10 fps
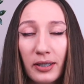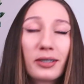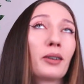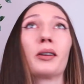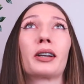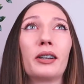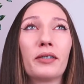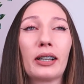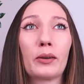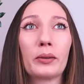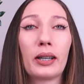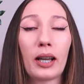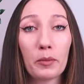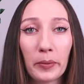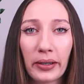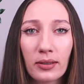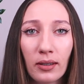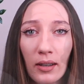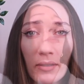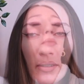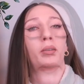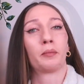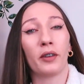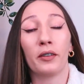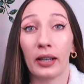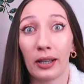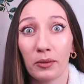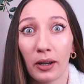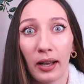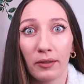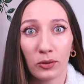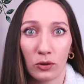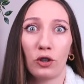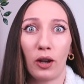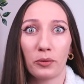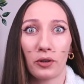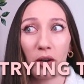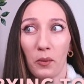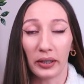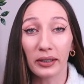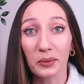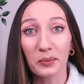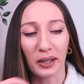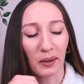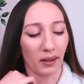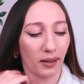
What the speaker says: So I feel like when I get my braces off, I feel like I'm gonna have such a job trying to whiten them, so